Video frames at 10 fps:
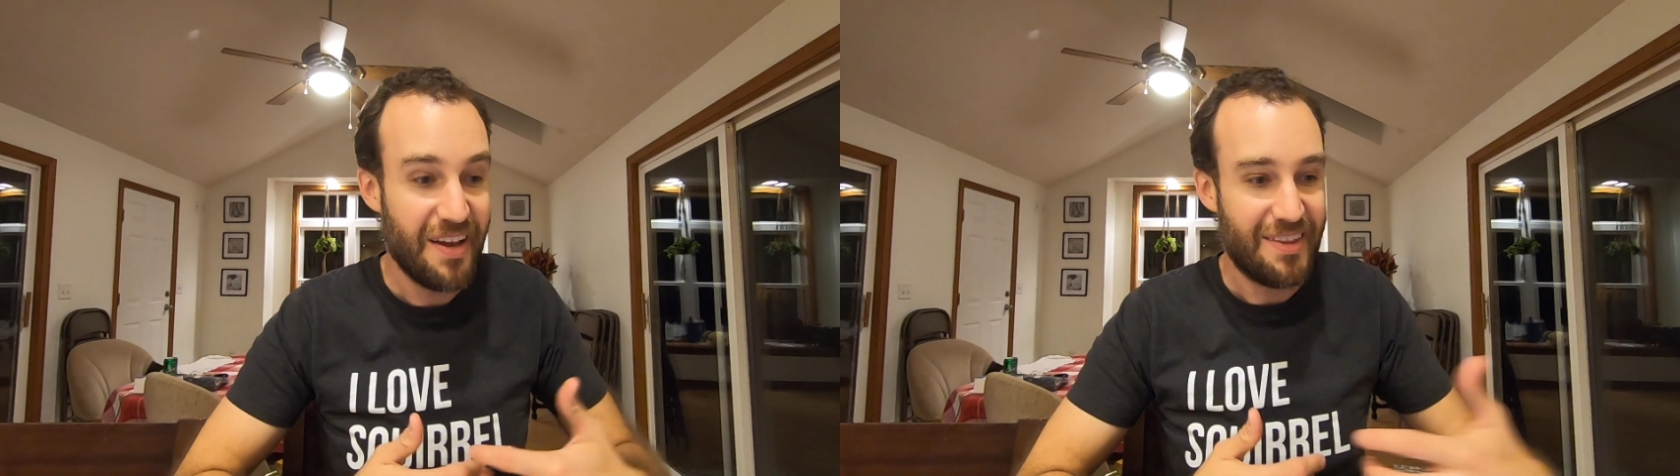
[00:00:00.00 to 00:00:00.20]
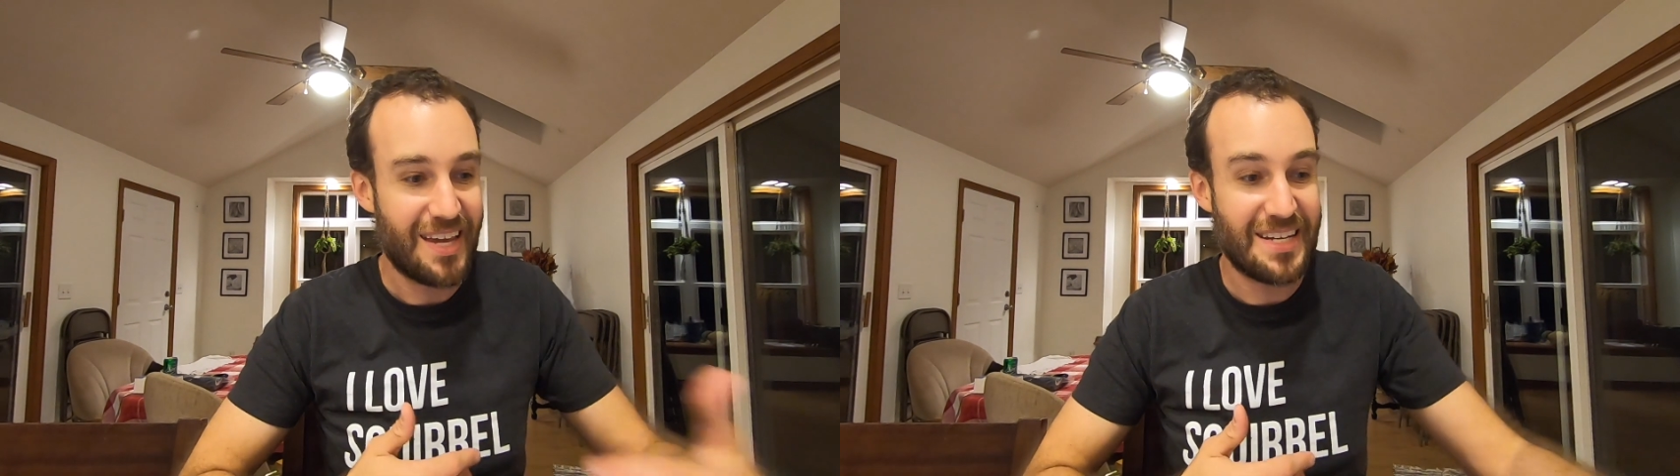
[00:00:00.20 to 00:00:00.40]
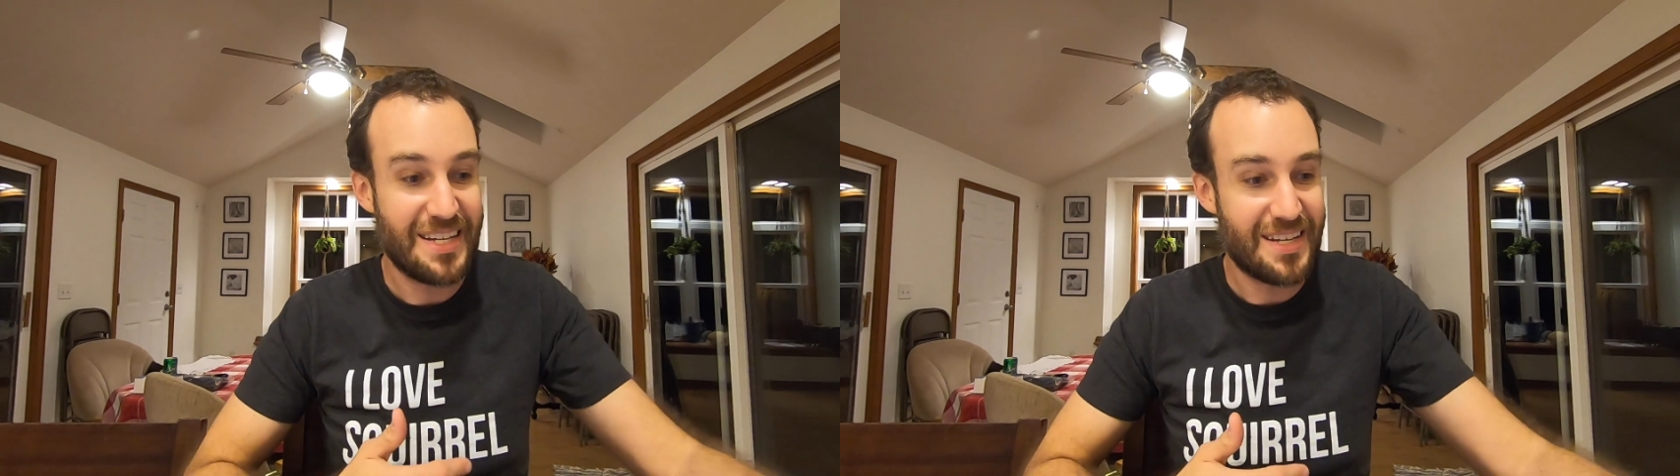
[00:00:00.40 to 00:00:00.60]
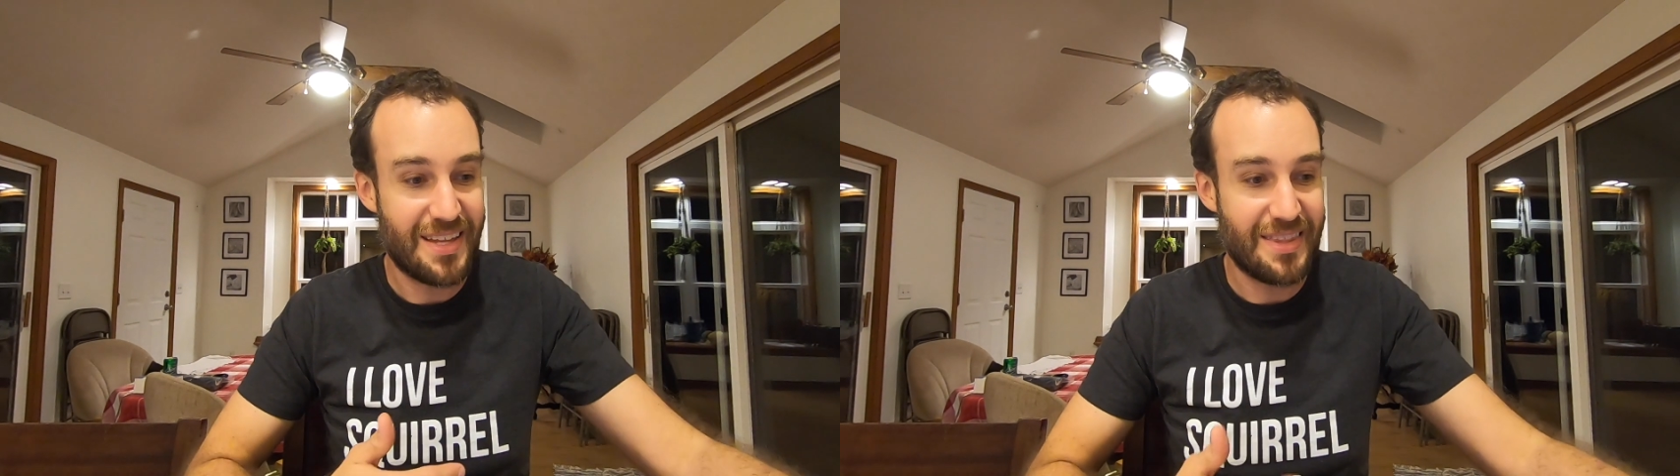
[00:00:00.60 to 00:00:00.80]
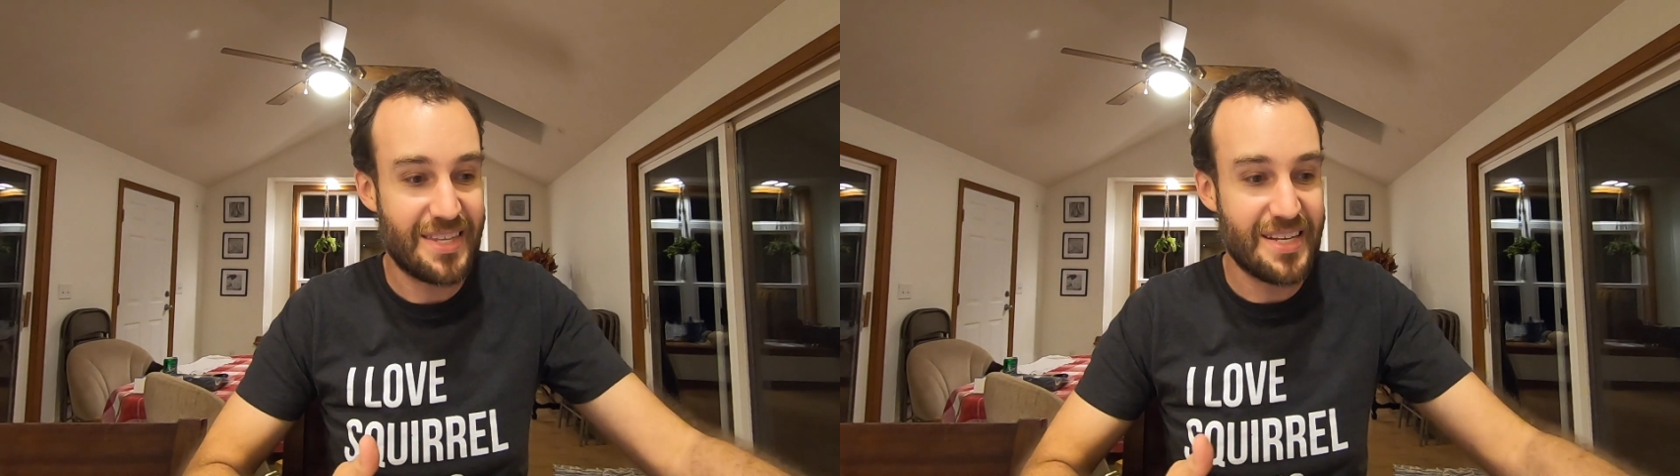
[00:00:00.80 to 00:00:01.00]
the idea
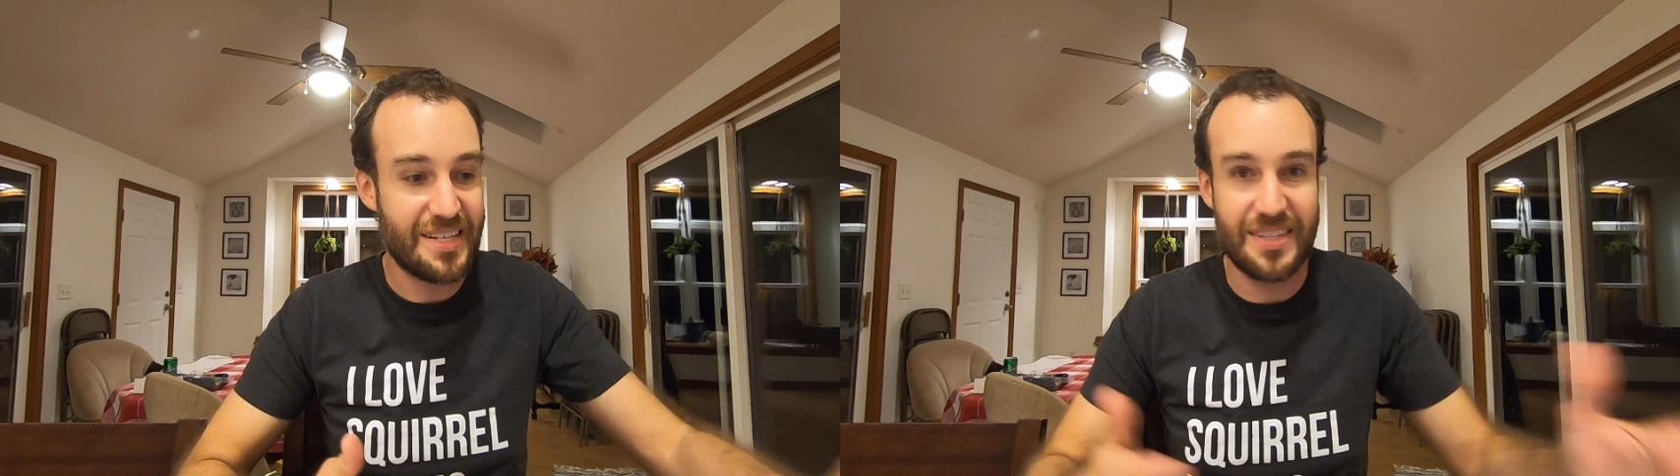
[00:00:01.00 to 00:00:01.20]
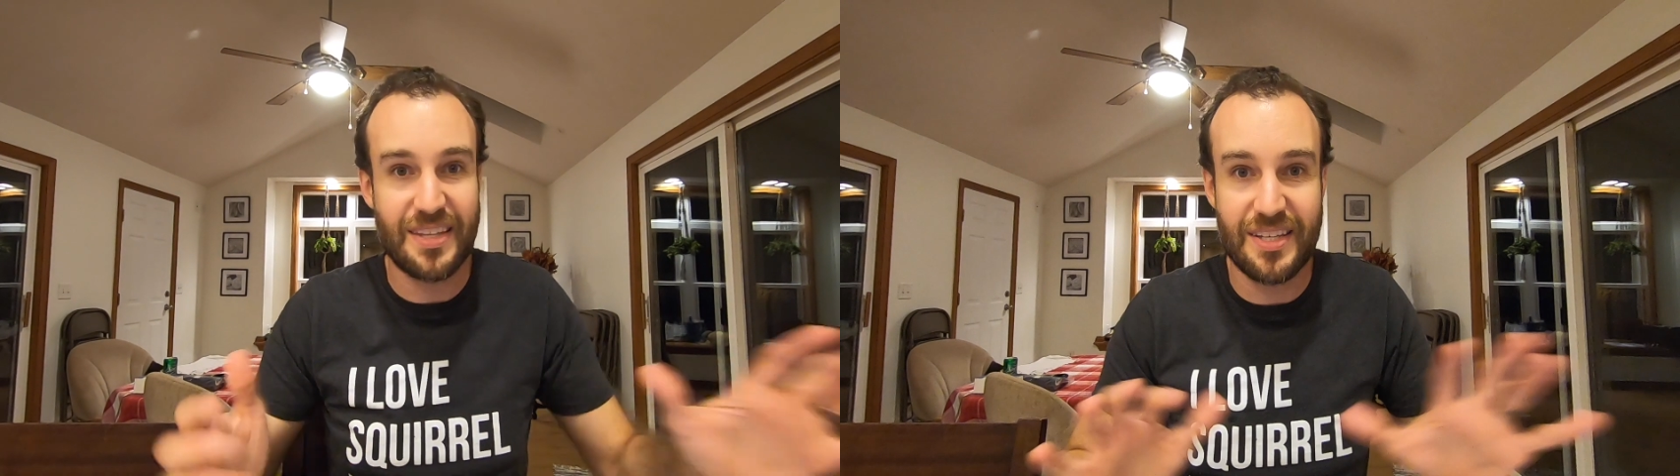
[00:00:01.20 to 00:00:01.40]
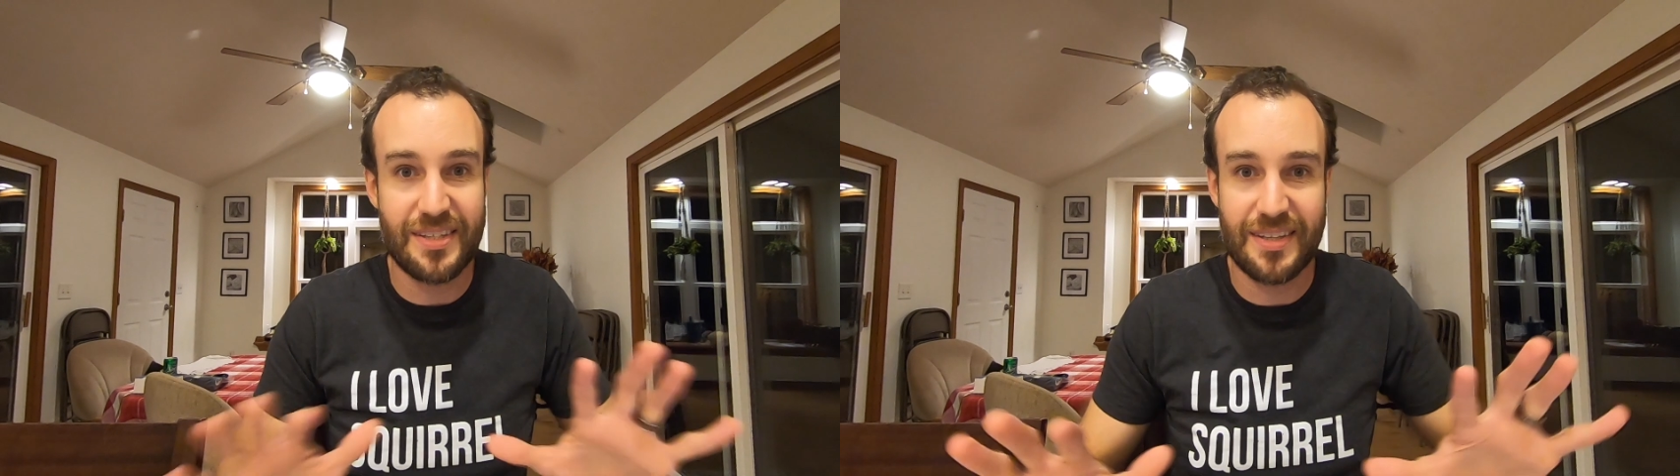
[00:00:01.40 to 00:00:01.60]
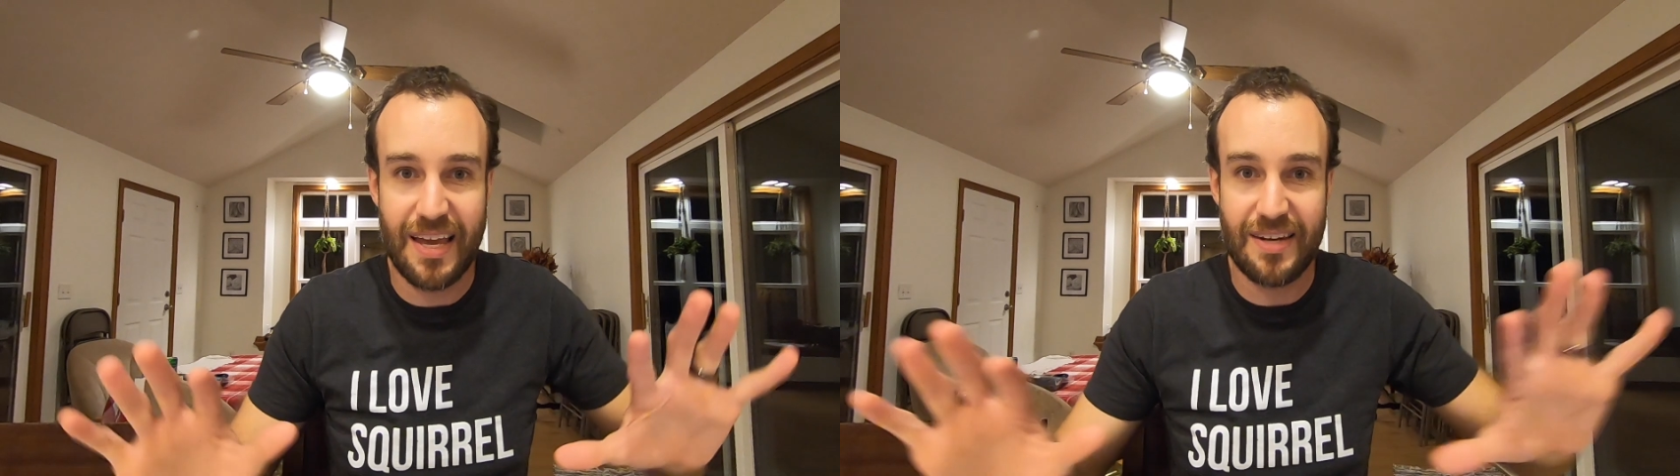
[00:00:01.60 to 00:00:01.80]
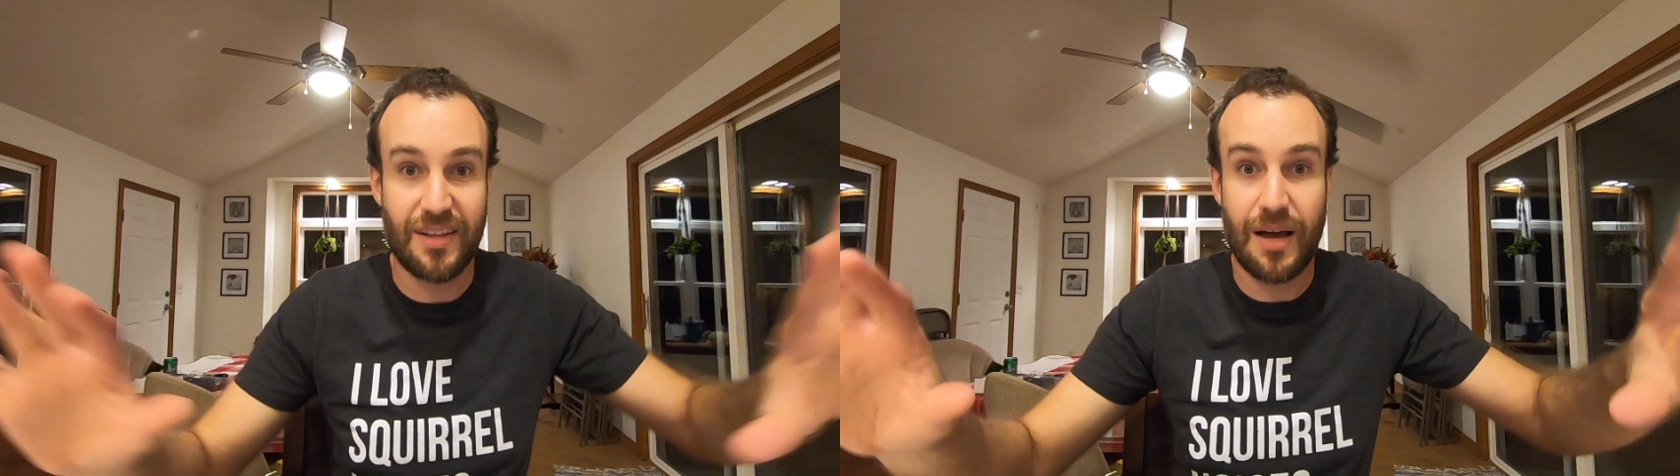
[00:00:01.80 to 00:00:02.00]
that this
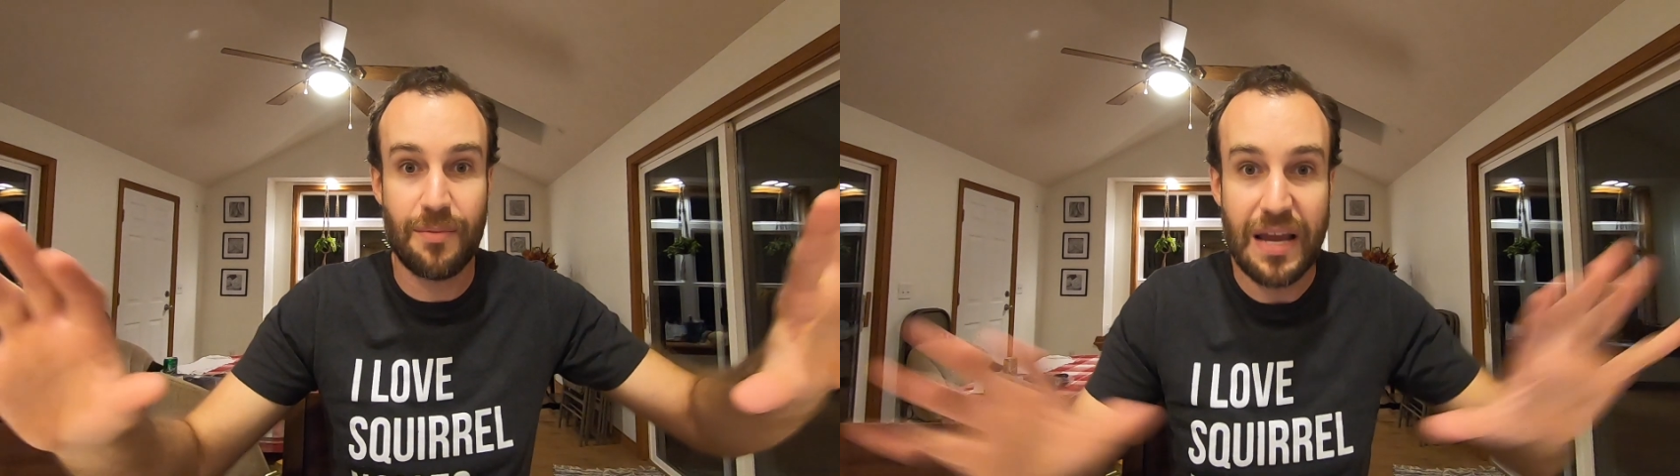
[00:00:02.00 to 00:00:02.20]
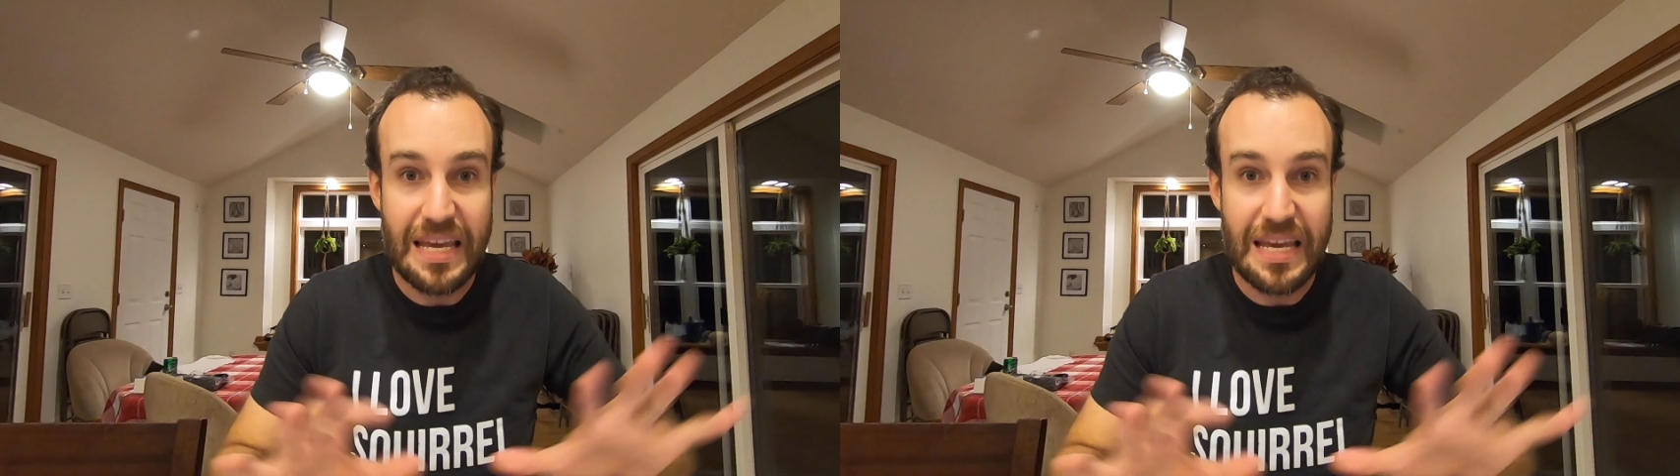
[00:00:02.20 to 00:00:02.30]
candelabra